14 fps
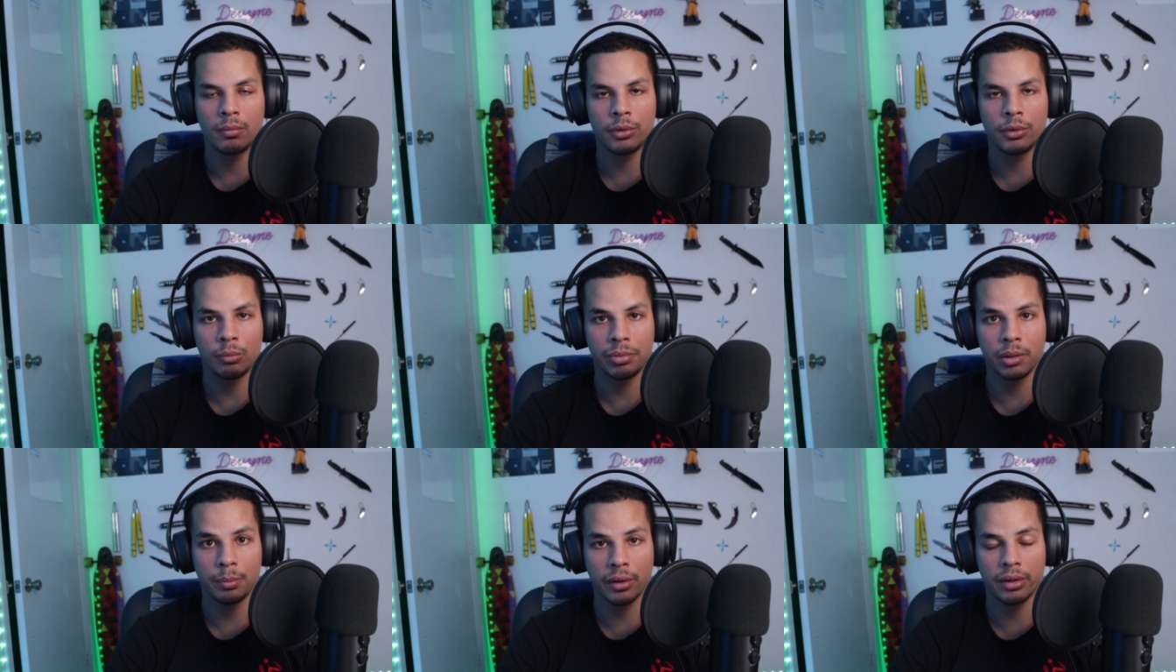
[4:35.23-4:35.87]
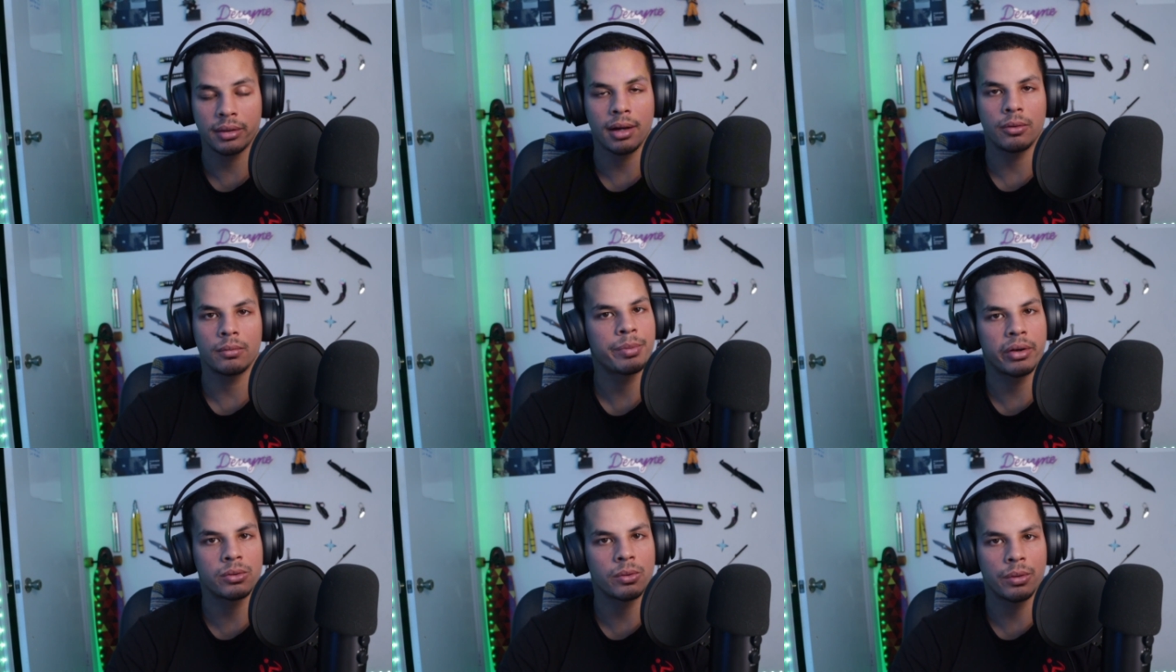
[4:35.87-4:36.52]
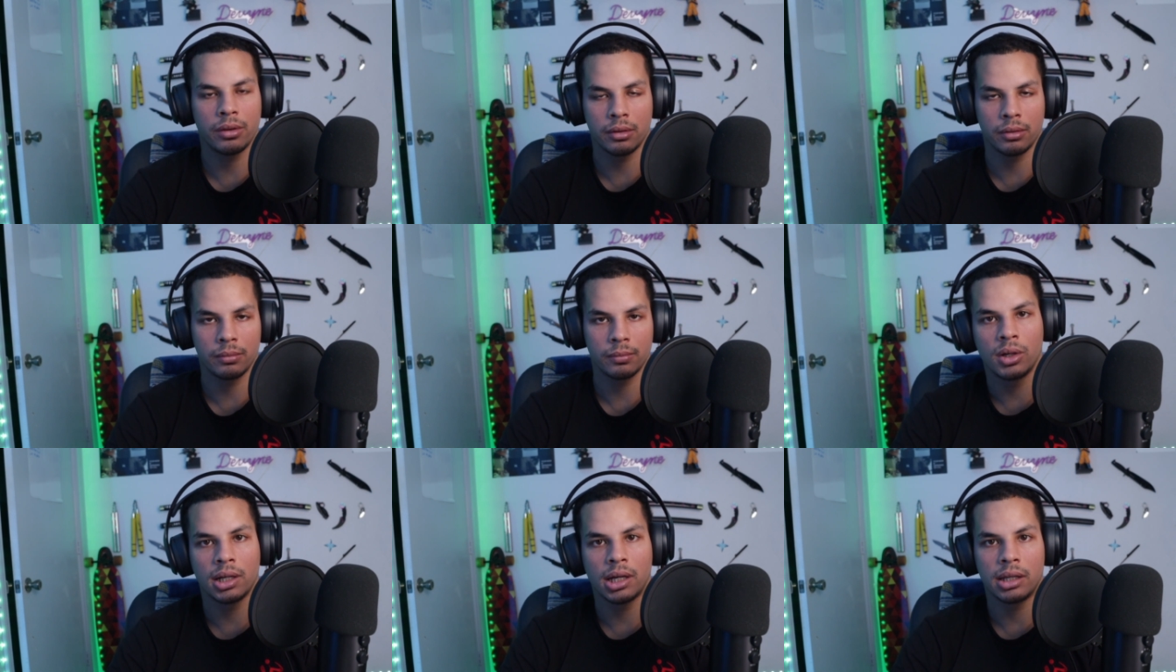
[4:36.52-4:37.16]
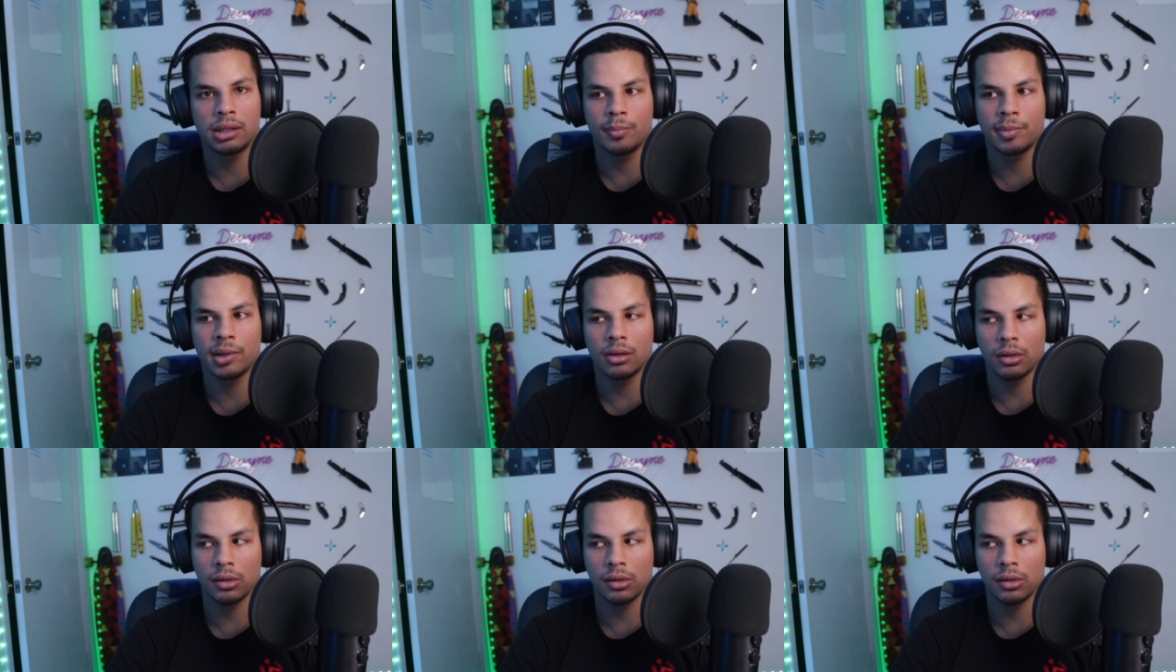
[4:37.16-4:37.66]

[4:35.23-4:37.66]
You'll be burnt out, spread too thin. You cannot depend